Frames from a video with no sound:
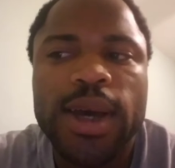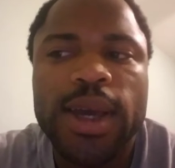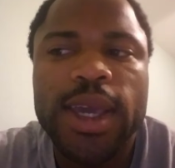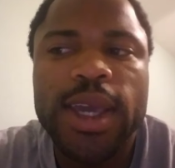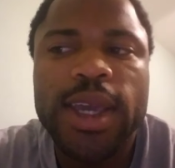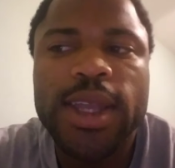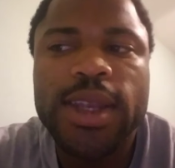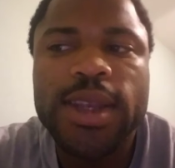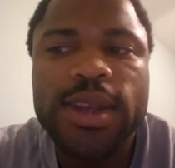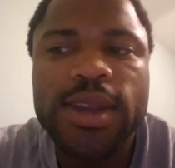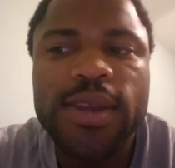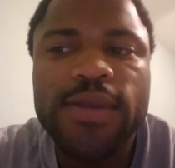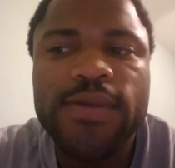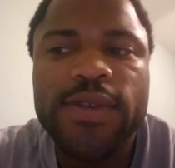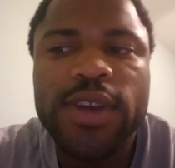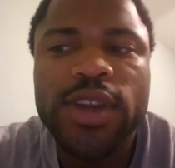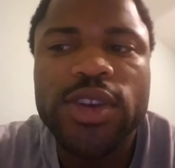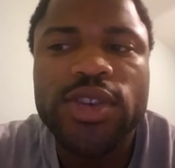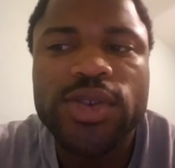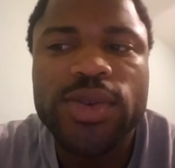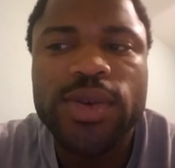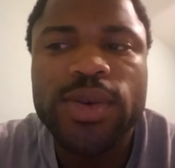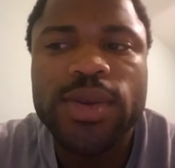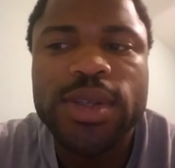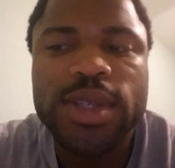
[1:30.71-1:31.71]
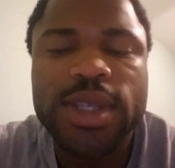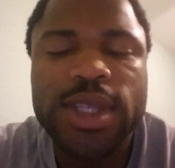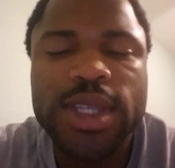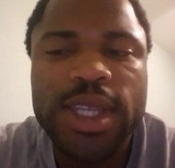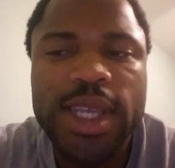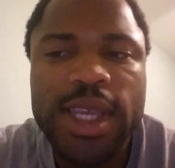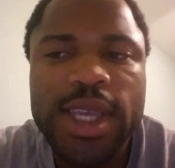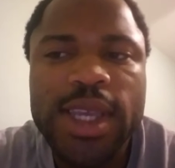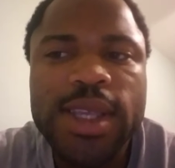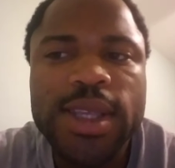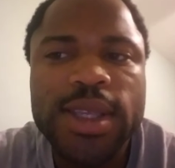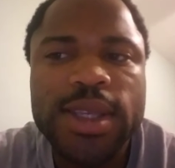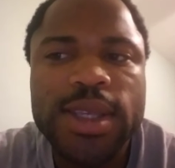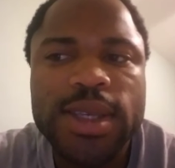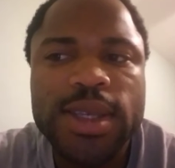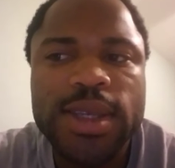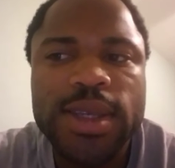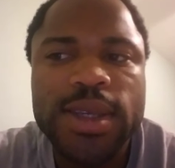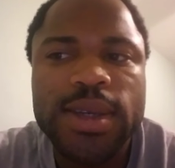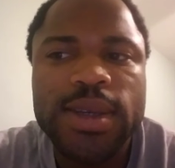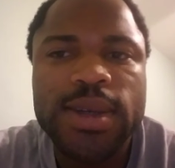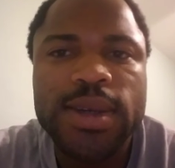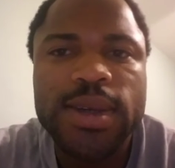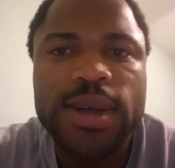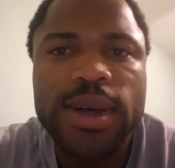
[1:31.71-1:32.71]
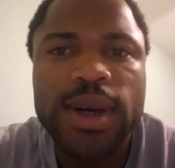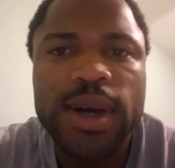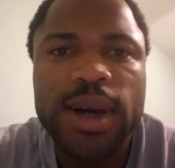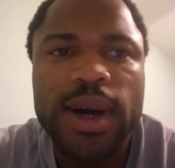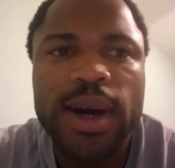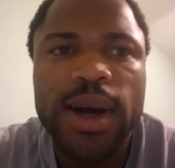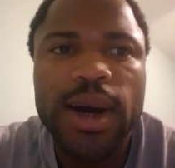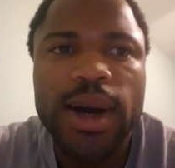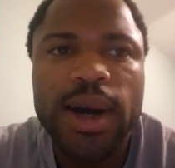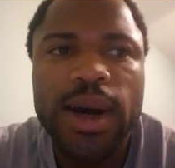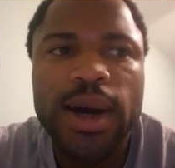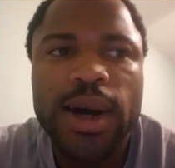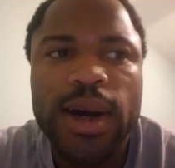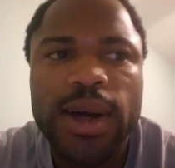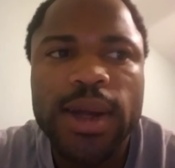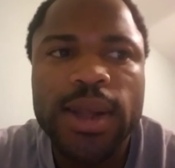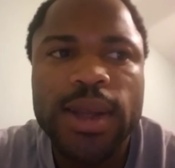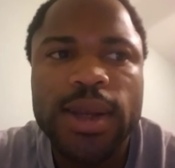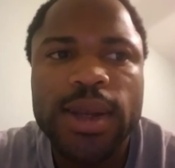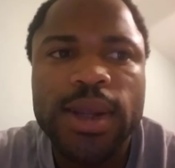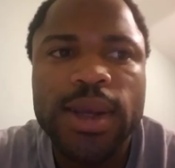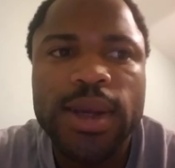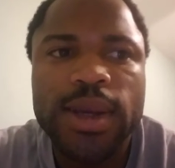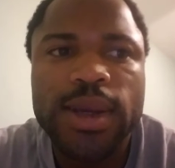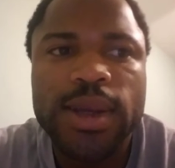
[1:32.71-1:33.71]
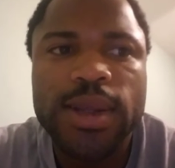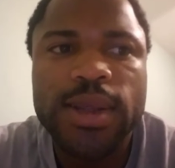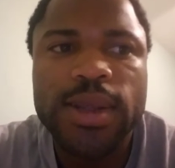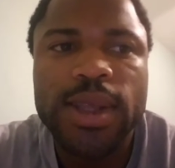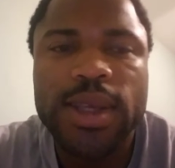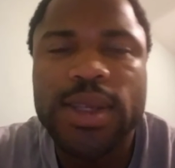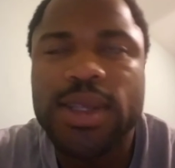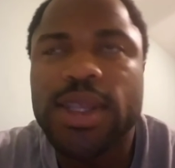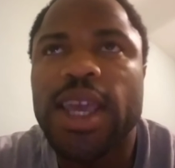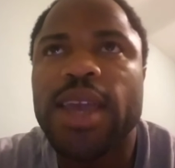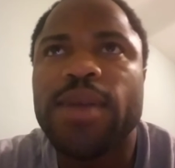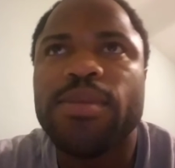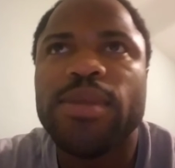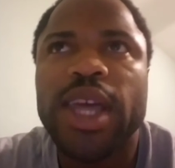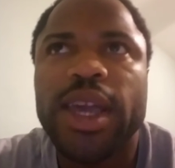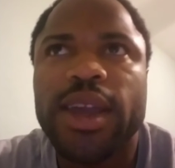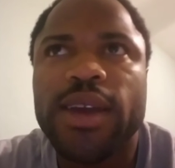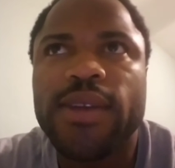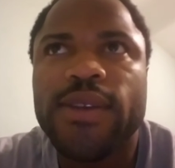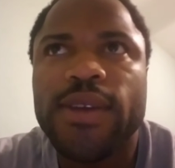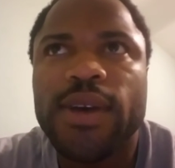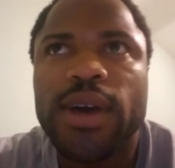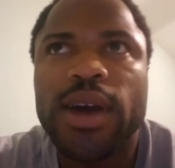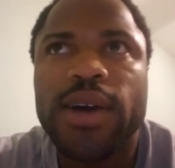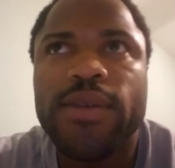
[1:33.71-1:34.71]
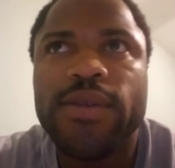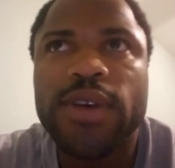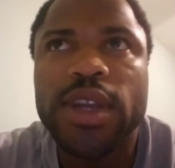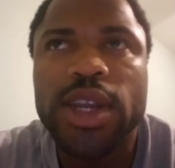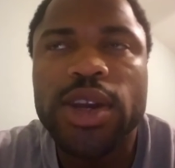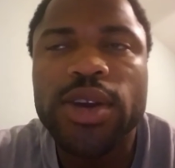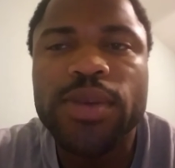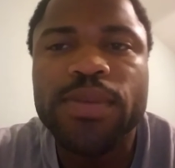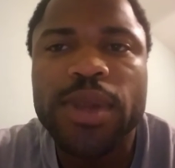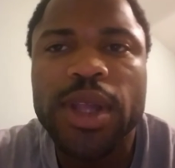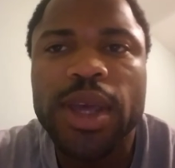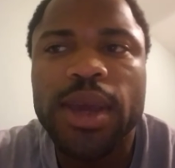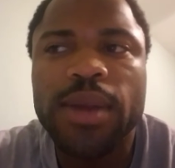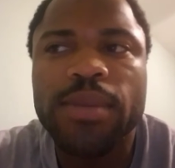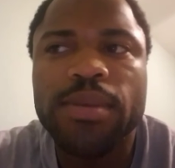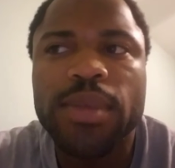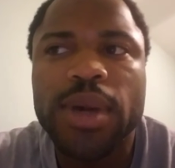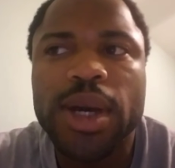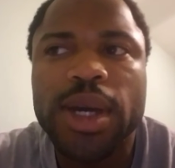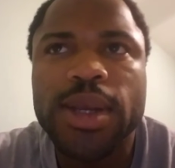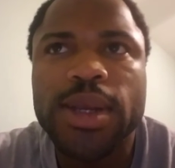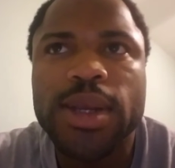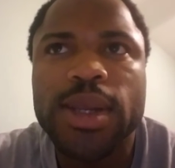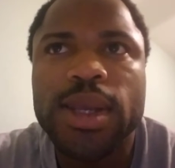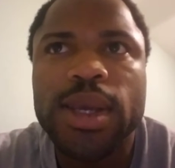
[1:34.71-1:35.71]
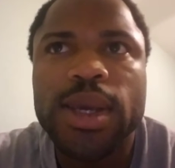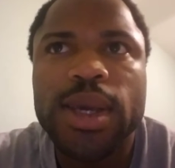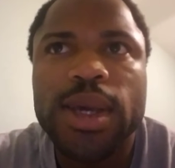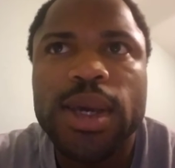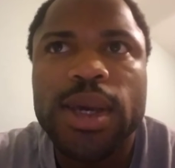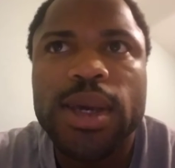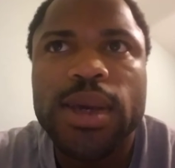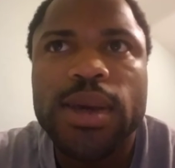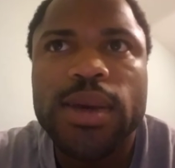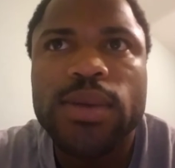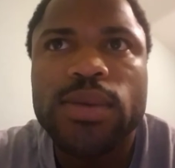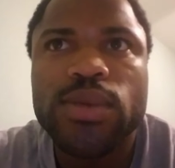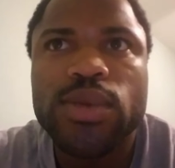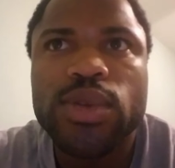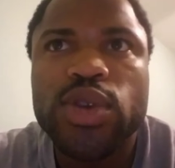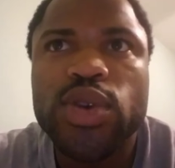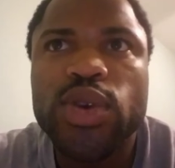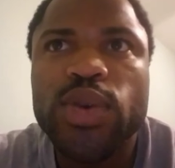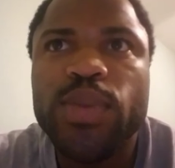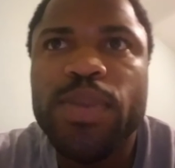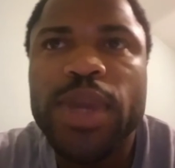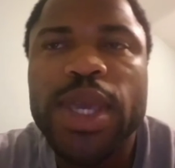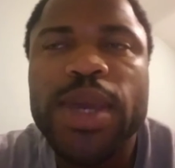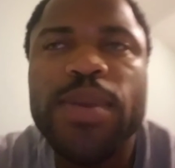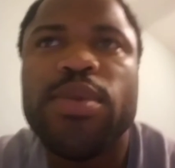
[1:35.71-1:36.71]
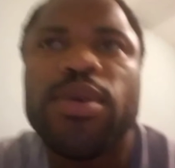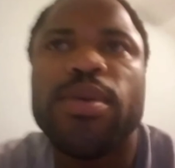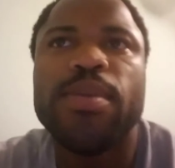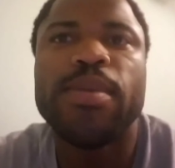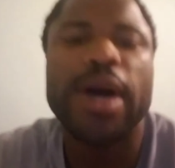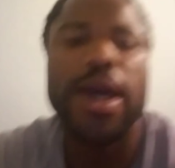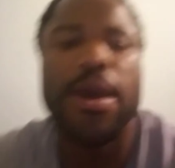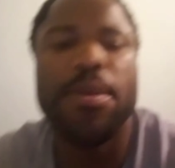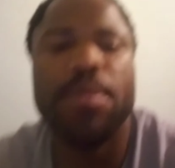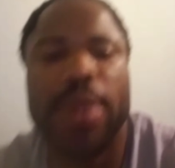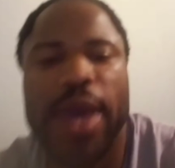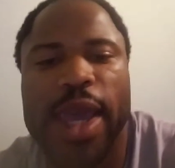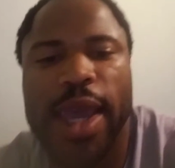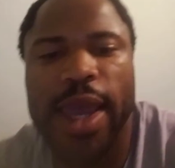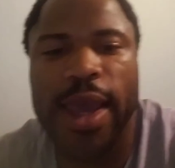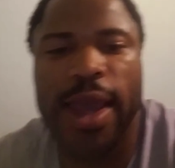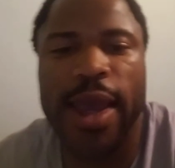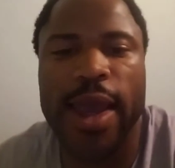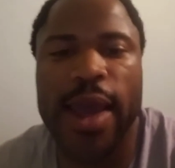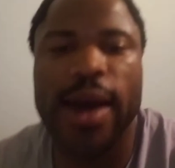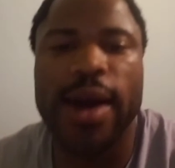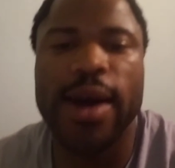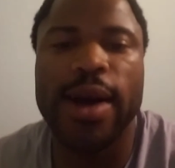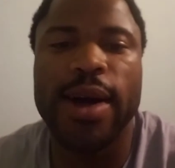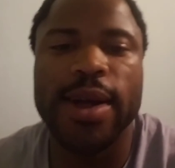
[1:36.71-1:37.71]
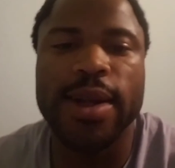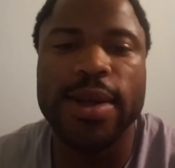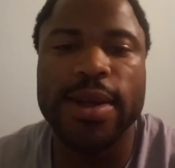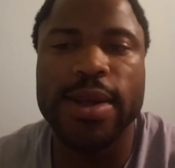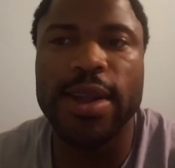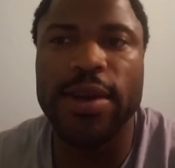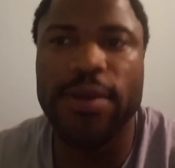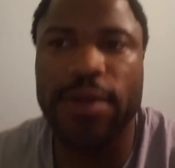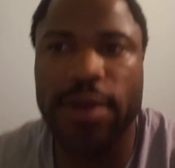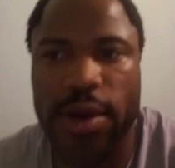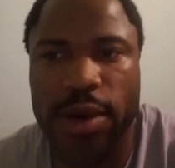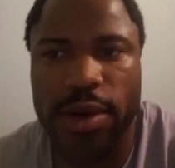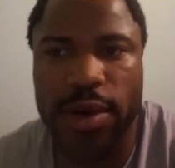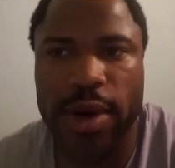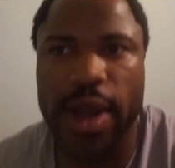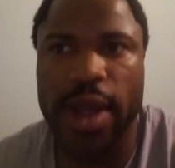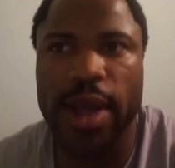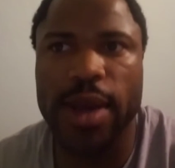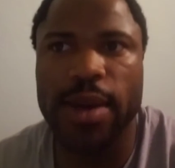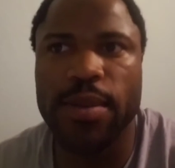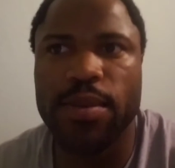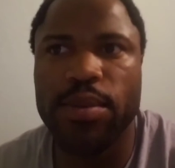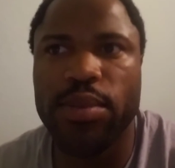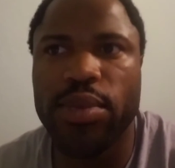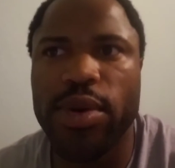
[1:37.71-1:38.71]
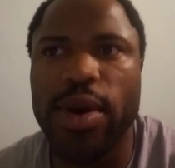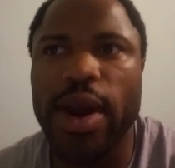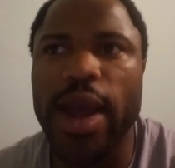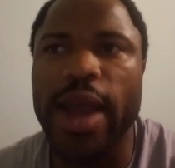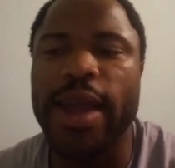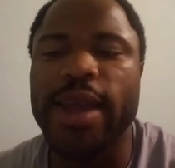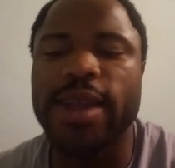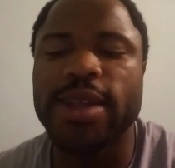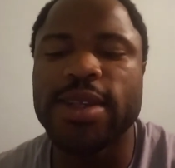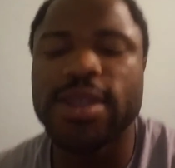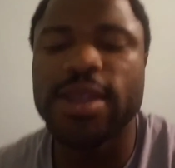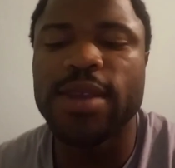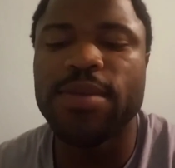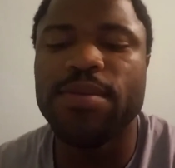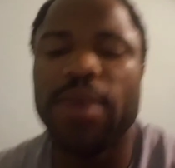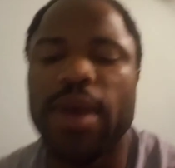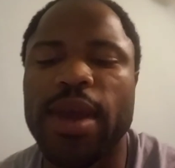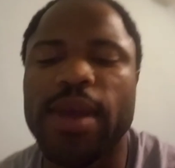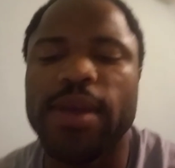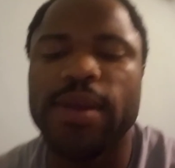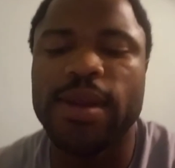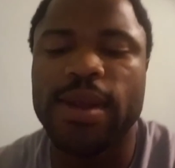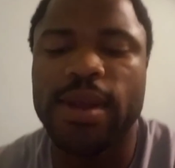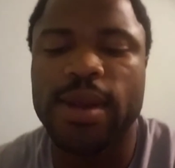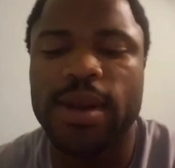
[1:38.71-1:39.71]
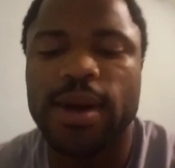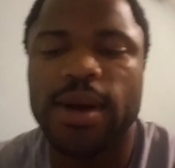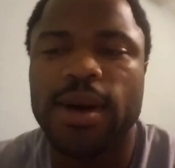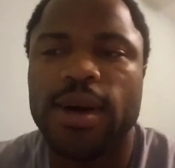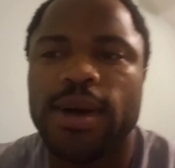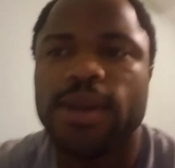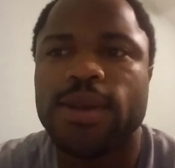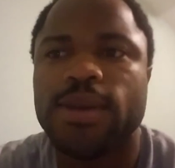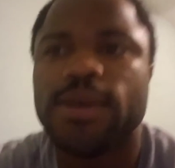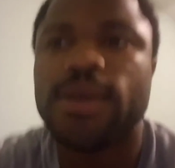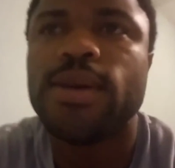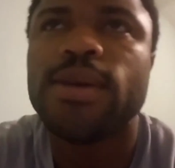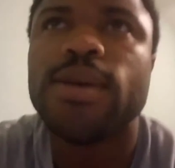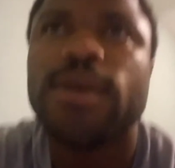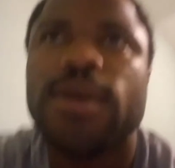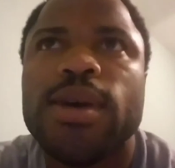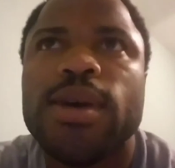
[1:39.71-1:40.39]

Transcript: individual seat on the same leg of an airplane, but two people might pay a differing price dependent on,